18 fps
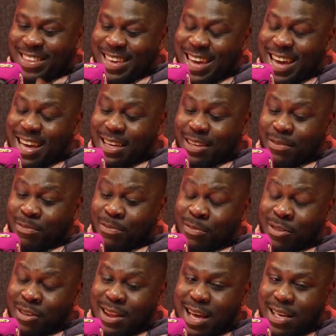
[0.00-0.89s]
yeah,
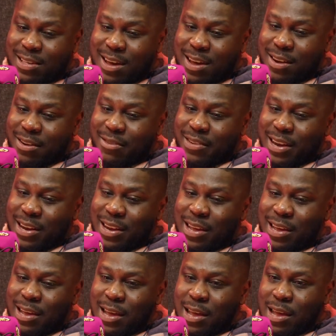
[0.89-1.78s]
so that's kind of
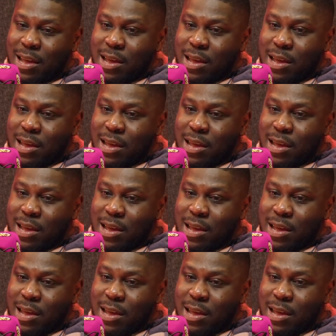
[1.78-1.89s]
really